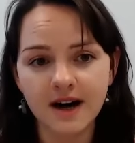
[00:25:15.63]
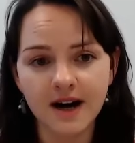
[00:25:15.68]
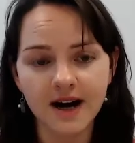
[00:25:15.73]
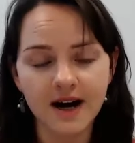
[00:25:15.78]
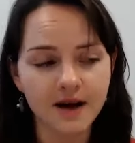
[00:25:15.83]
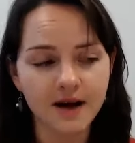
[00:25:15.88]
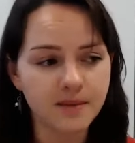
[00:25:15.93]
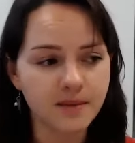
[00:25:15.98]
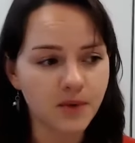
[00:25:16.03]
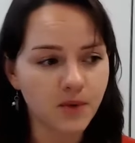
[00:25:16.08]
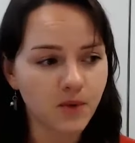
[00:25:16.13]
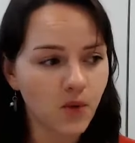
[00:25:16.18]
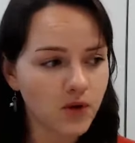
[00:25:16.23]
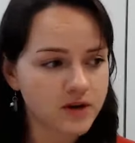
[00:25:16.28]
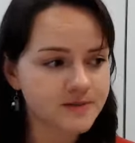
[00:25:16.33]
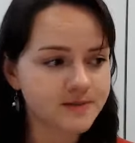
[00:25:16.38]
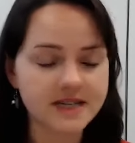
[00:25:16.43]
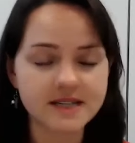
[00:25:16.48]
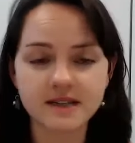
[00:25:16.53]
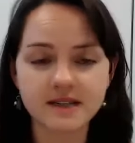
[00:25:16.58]

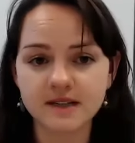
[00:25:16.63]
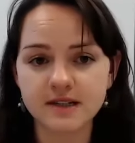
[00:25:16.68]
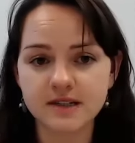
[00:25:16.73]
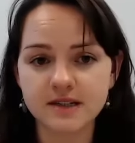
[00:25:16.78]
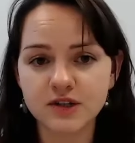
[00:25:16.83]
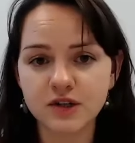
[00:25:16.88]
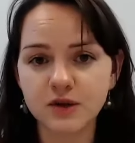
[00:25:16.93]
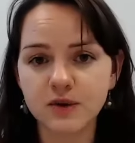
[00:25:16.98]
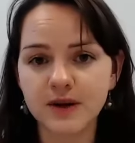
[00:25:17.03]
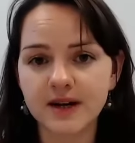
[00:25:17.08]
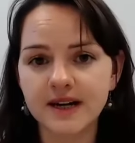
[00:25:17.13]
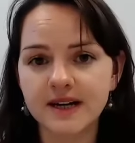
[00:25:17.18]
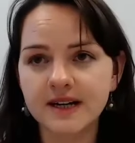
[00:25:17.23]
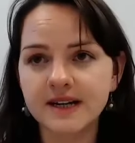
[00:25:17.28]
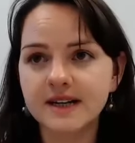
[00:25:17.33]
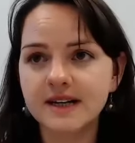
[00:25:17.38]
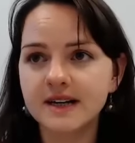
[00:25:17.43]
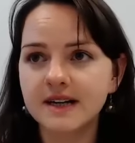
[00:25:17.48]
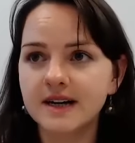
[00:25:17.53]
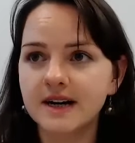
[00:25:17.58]
what's been done to it,